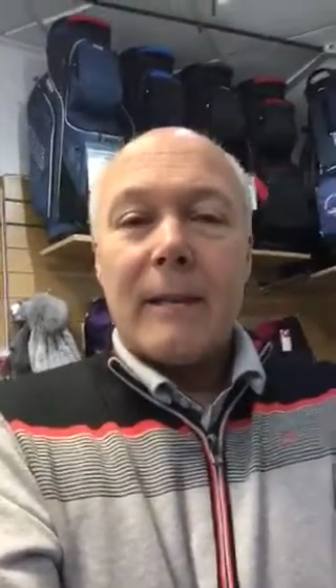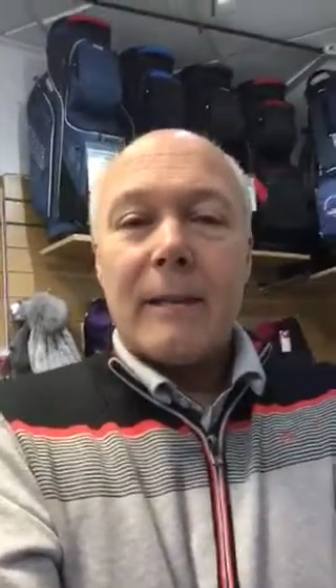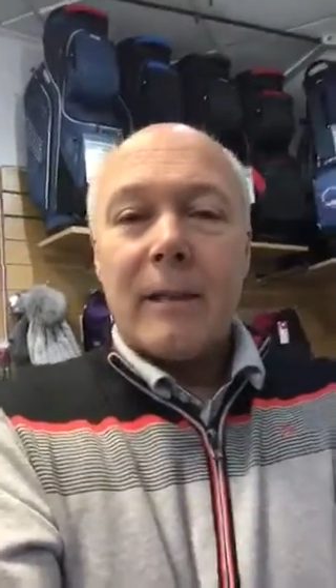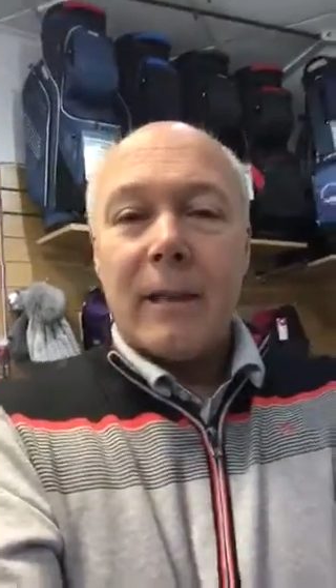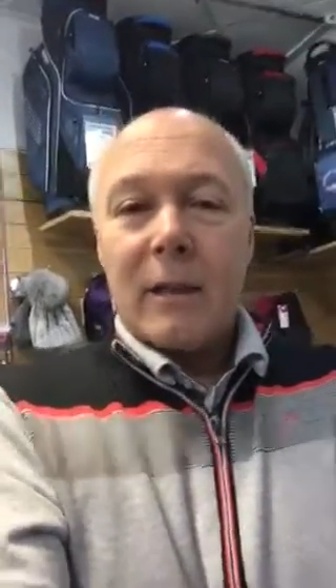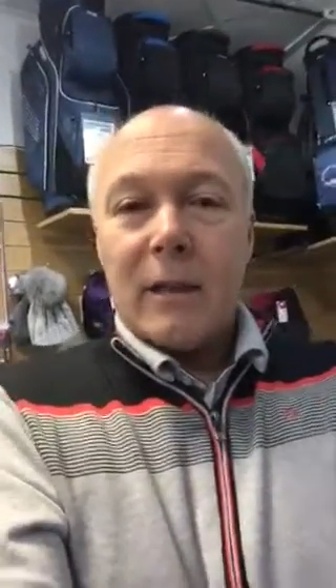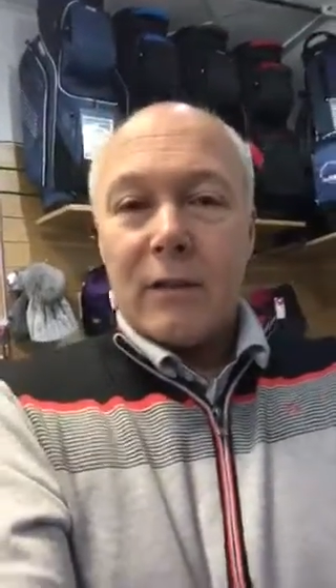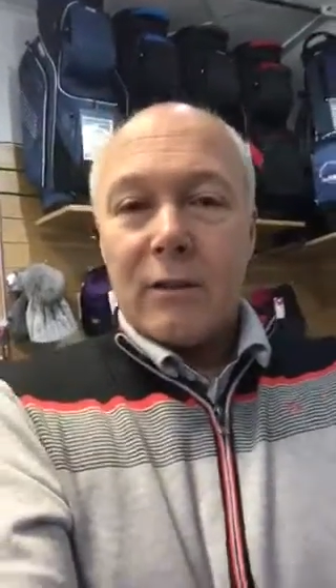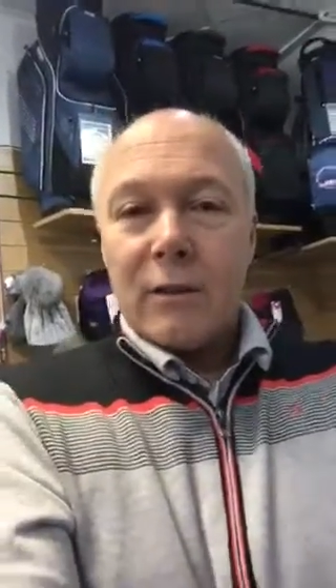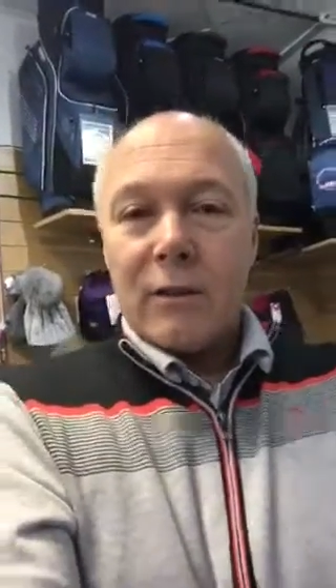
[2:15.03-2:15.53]

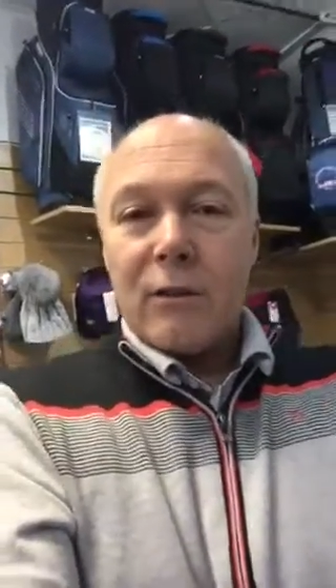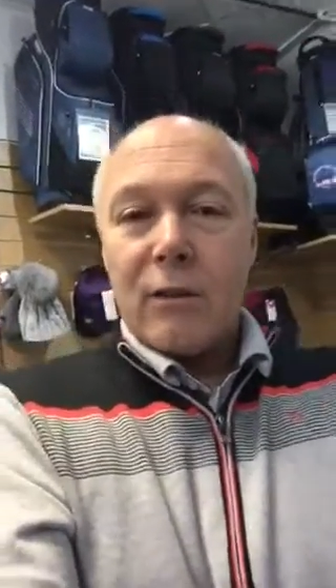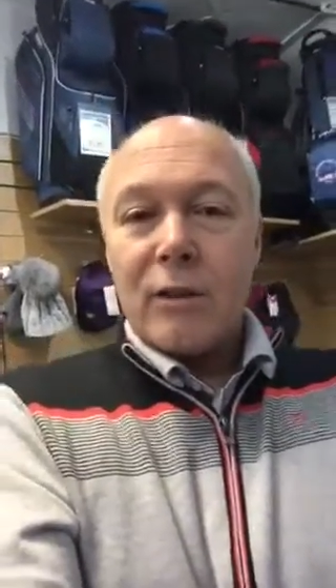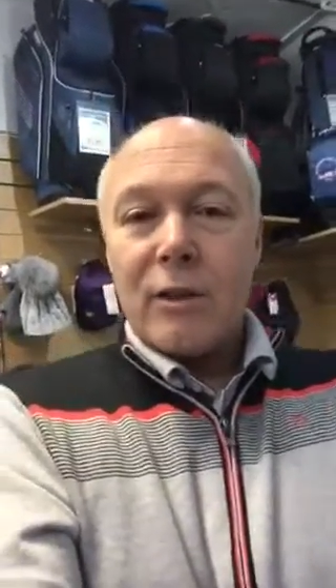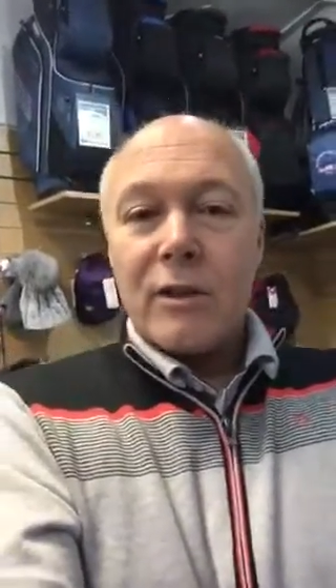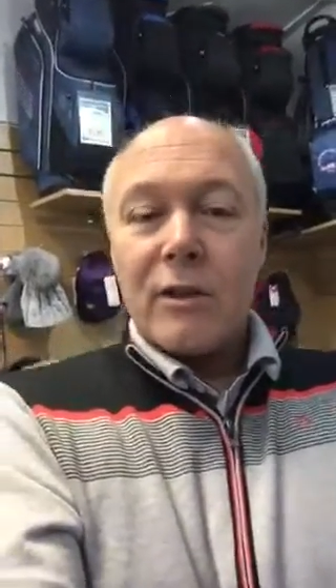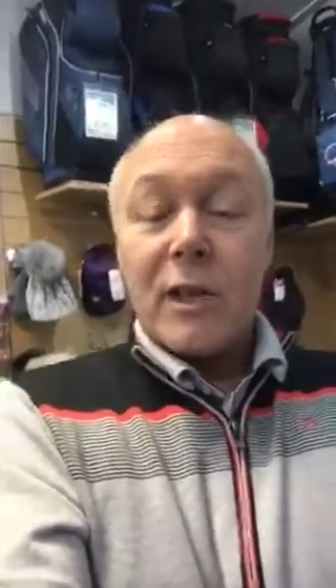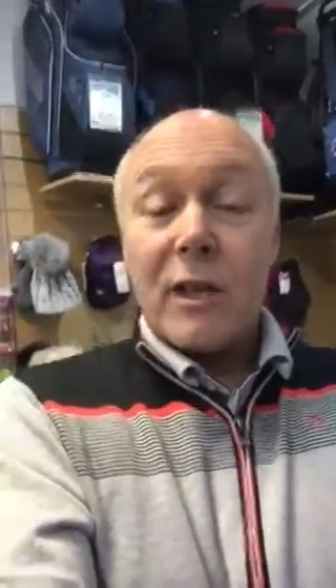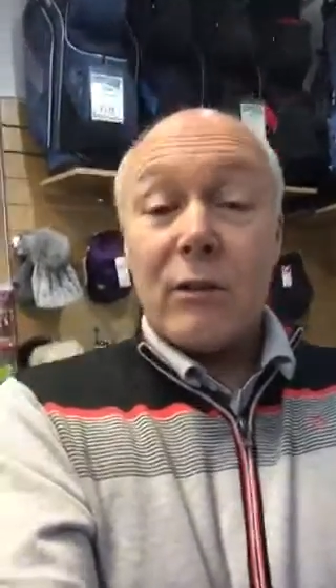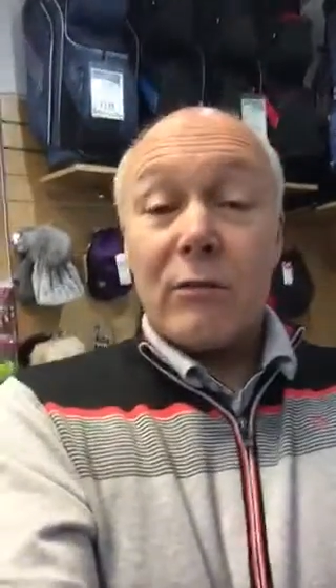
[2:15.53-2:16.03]
Tickets are on
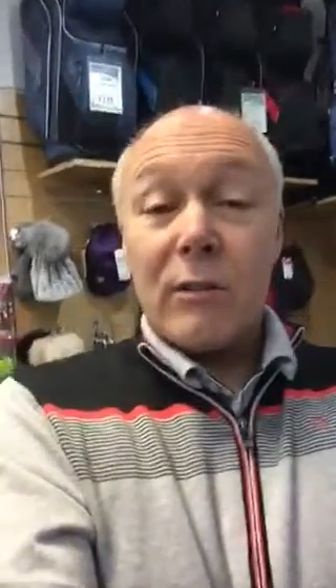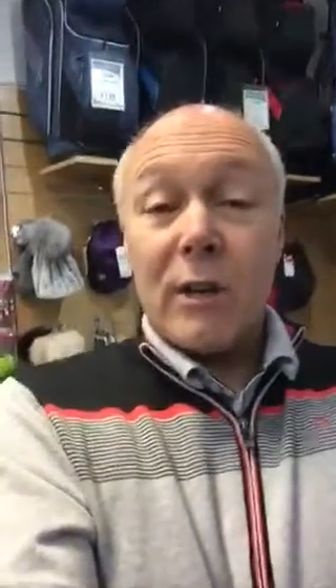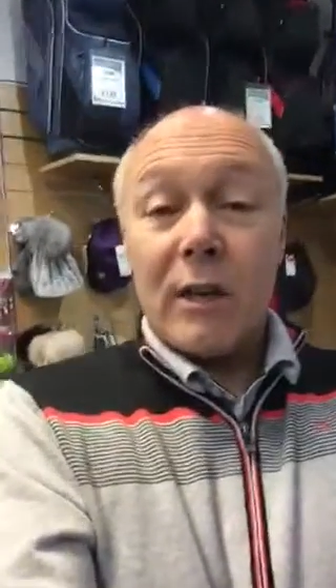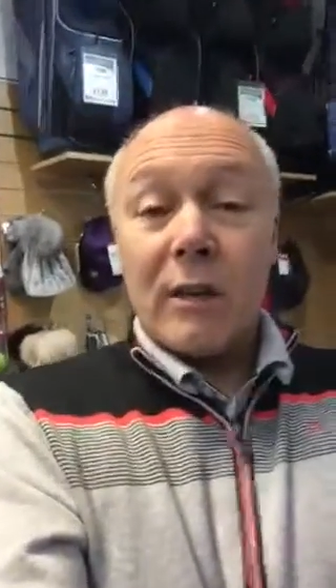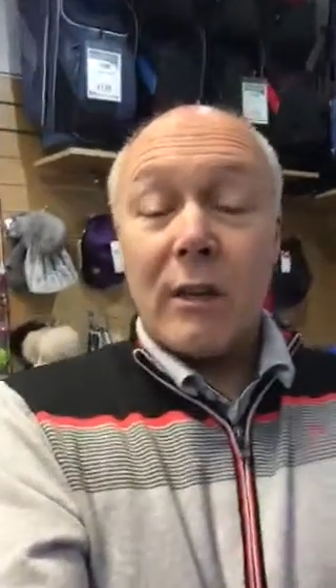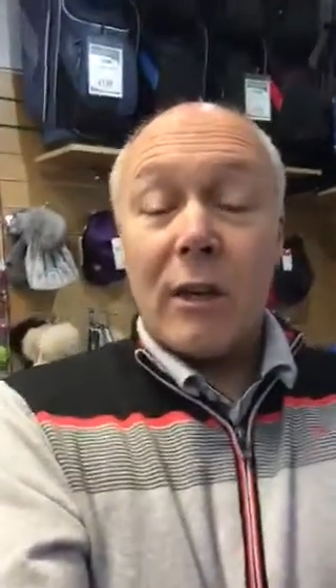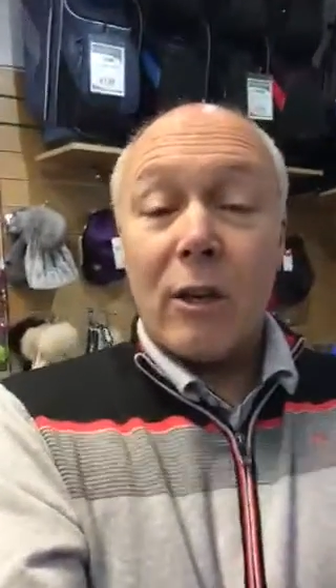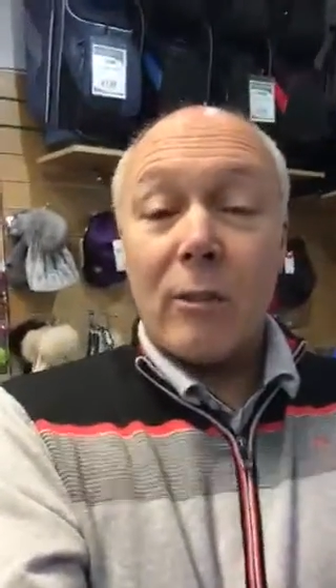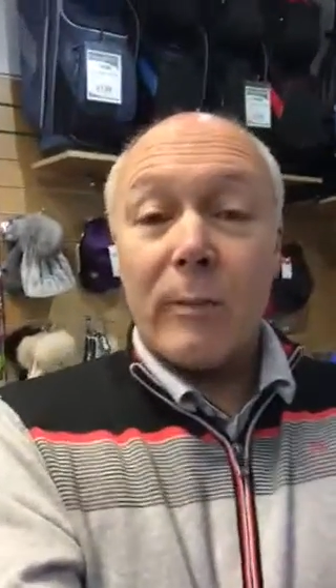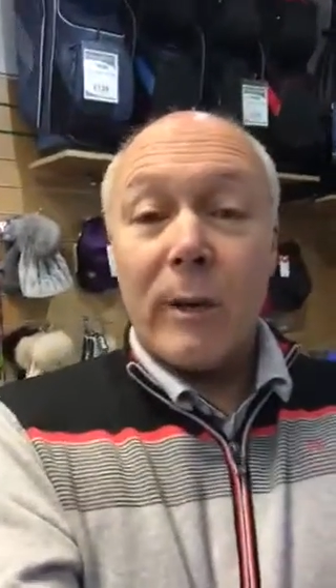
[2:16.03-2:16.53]
sale
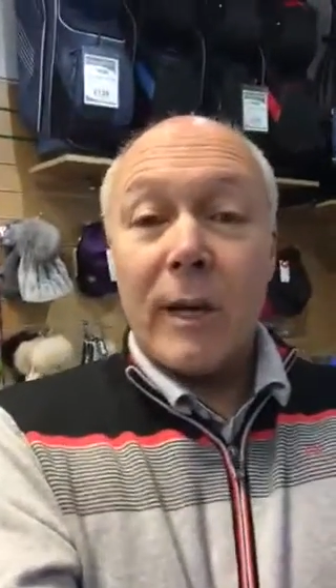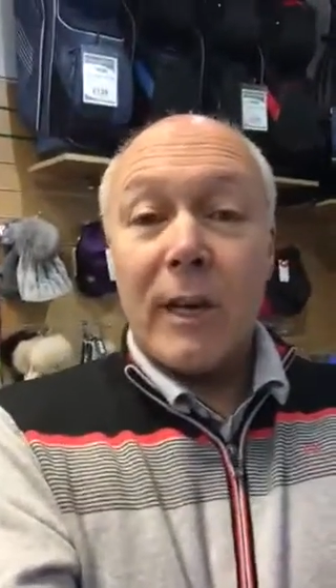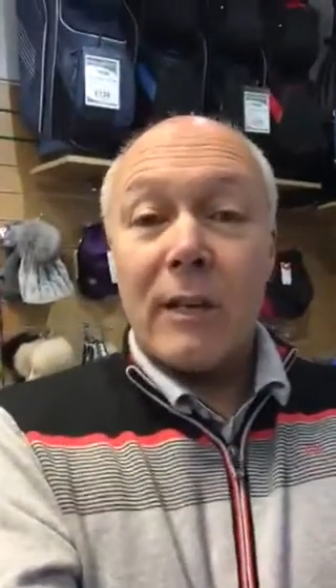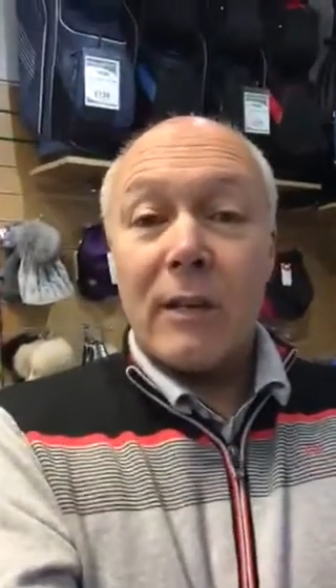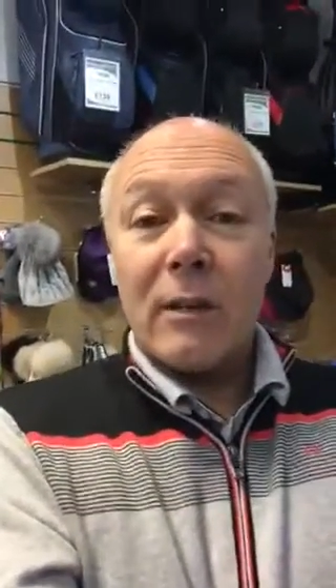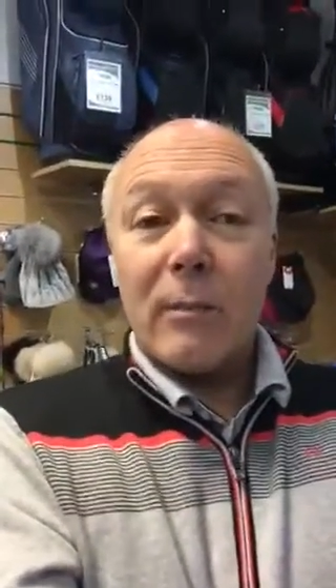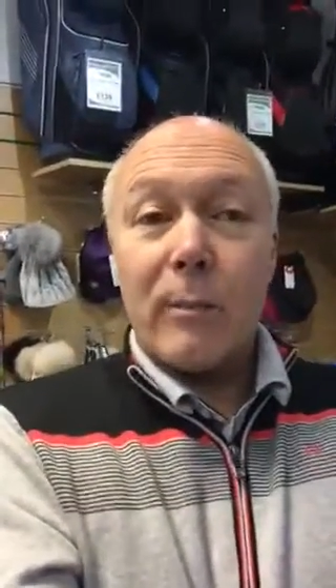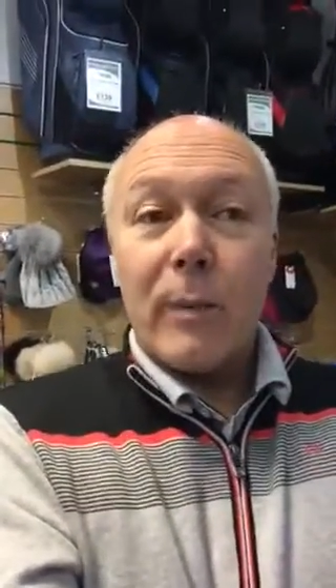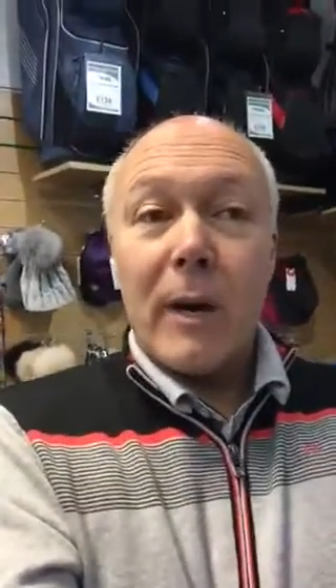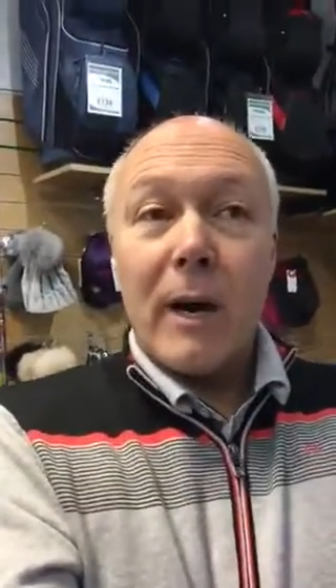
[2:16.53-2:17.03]
right now
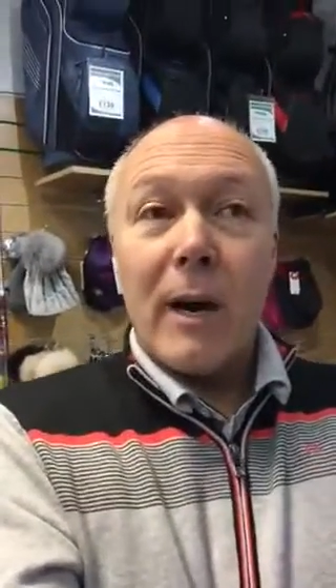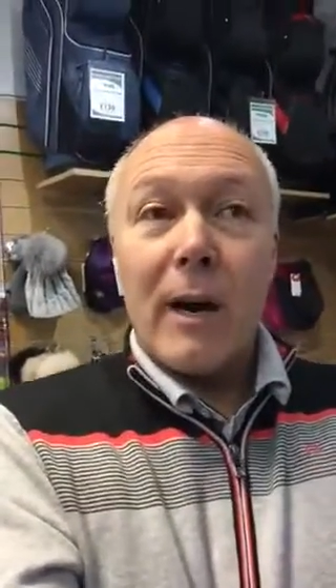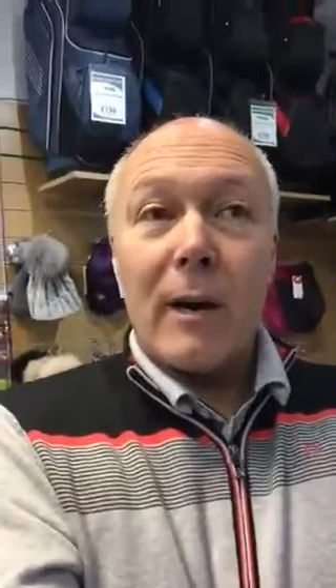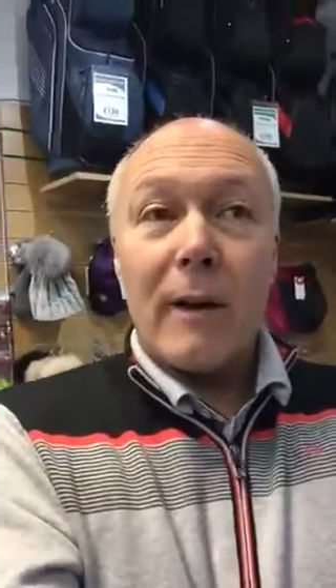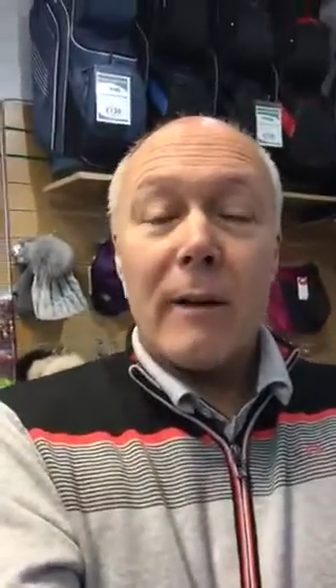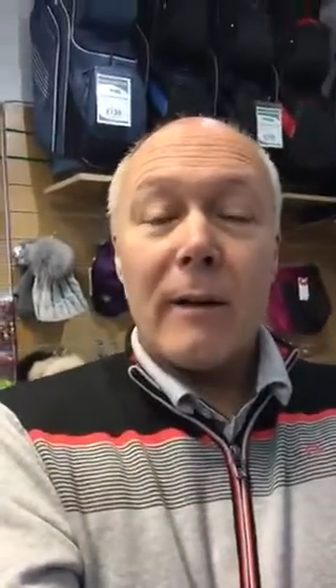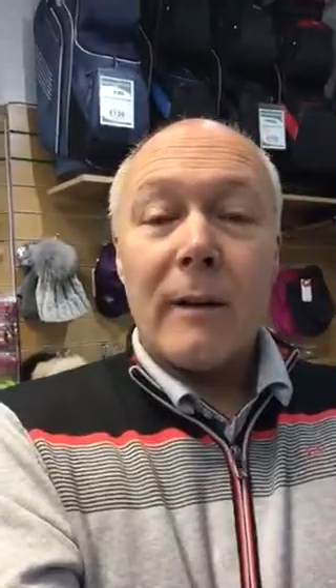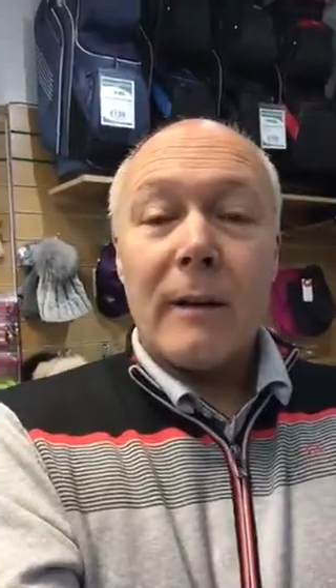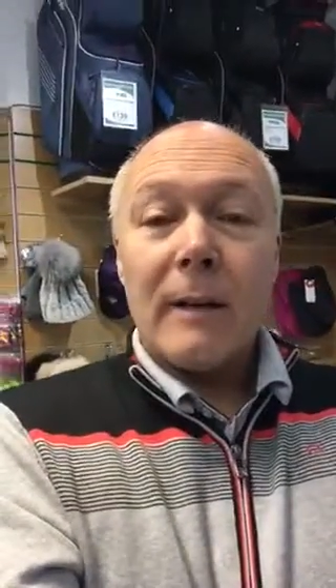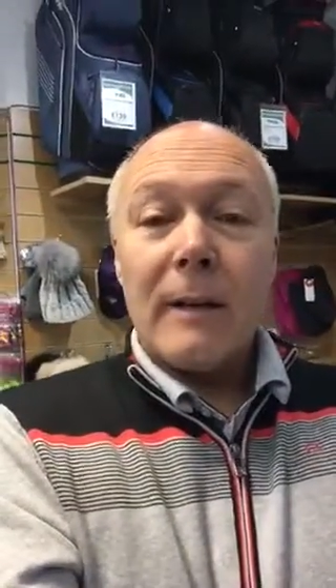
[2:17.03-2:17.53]
behind the bar.